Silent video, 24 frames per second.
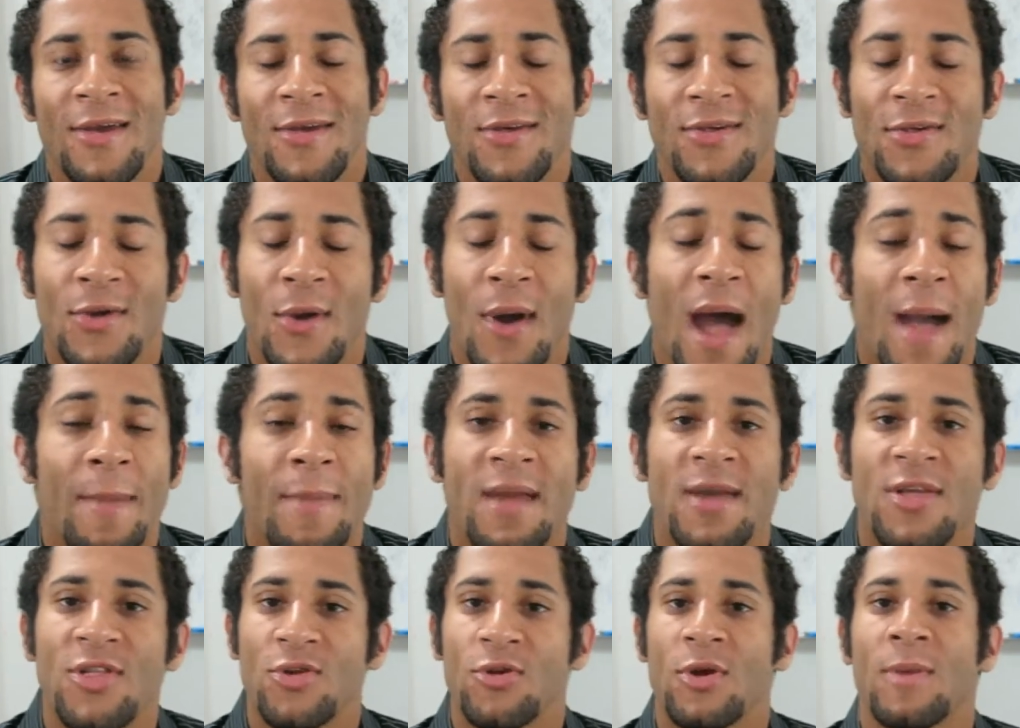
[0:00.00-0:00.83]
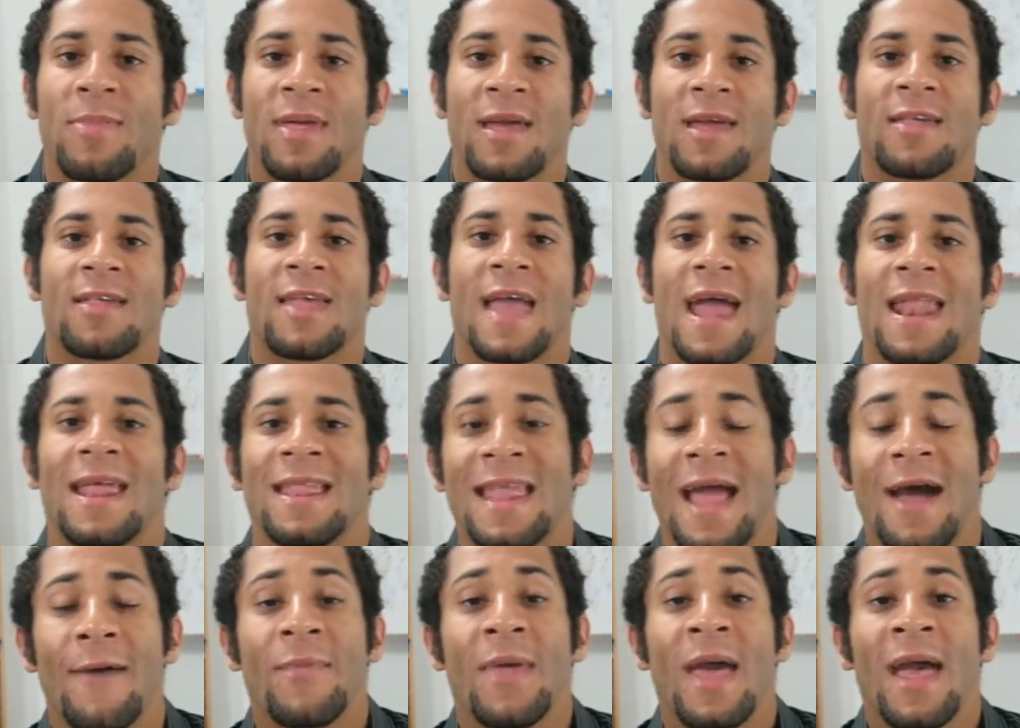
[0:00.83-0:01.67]
So I'm extremely excited.
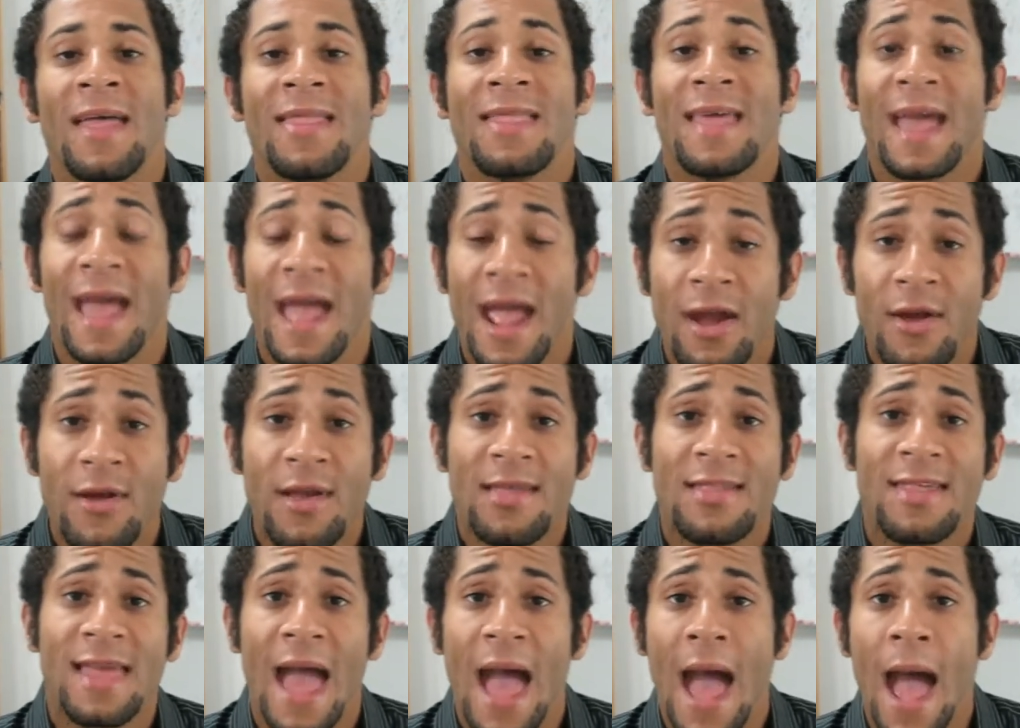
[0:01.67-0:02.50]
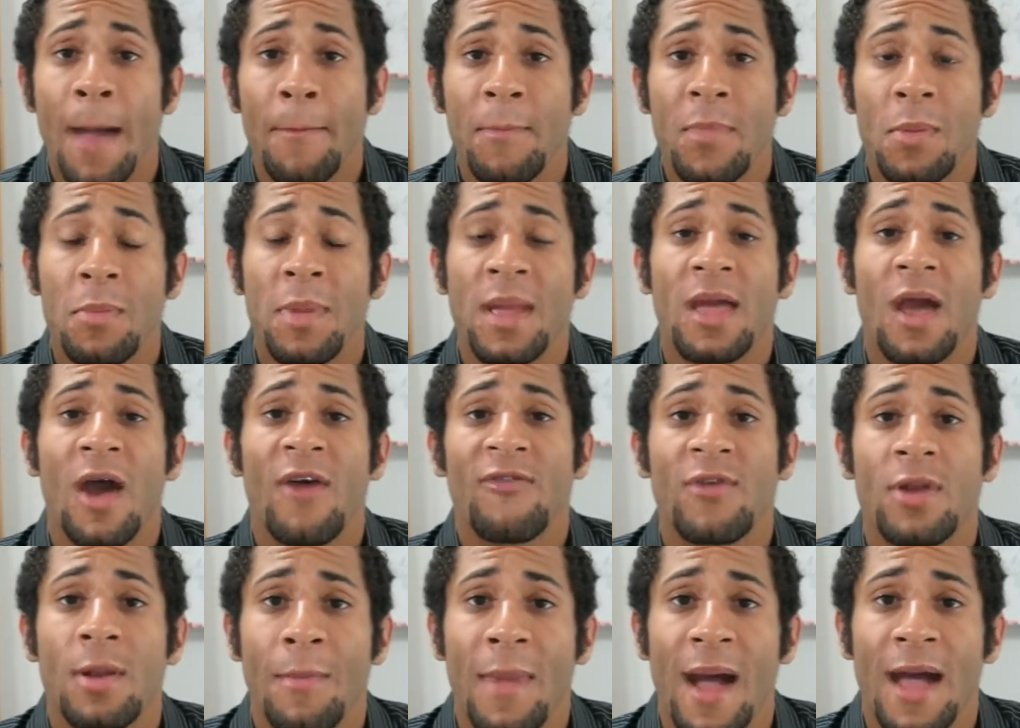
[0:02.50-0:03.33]
Now, the areas that I'm going to be
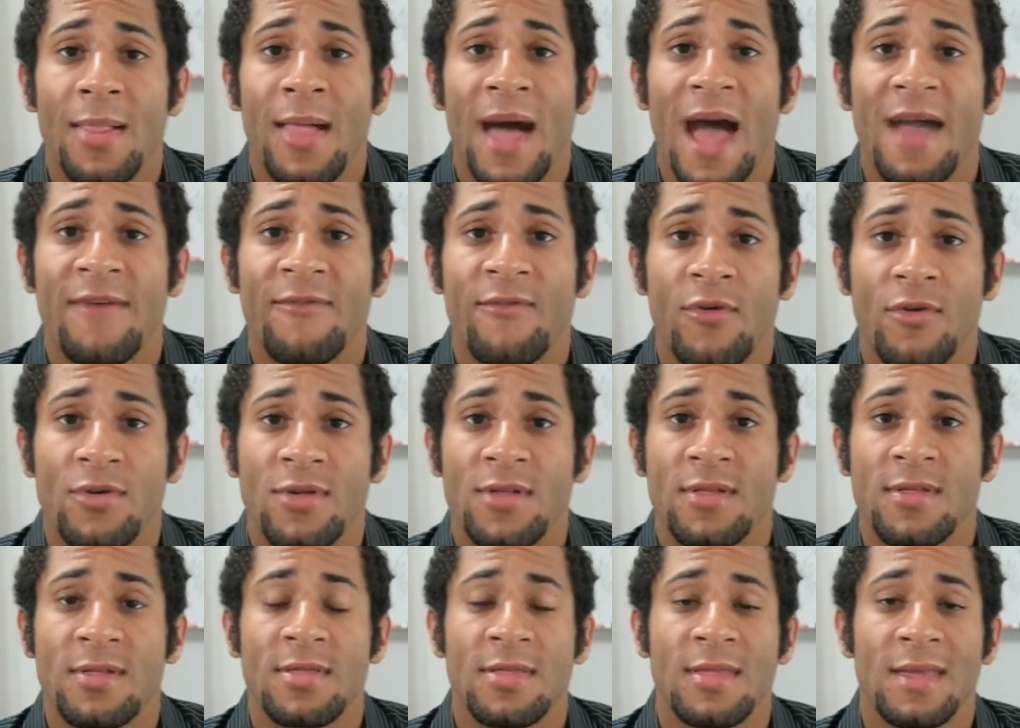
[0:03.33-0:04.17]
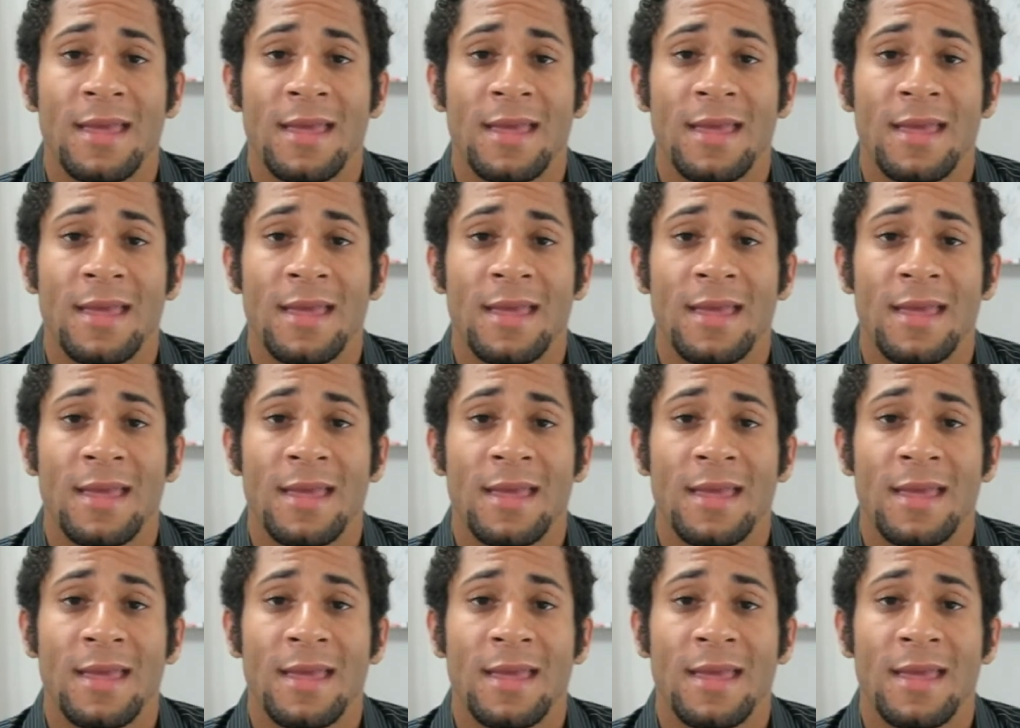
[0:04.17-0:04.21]
covering in my life are just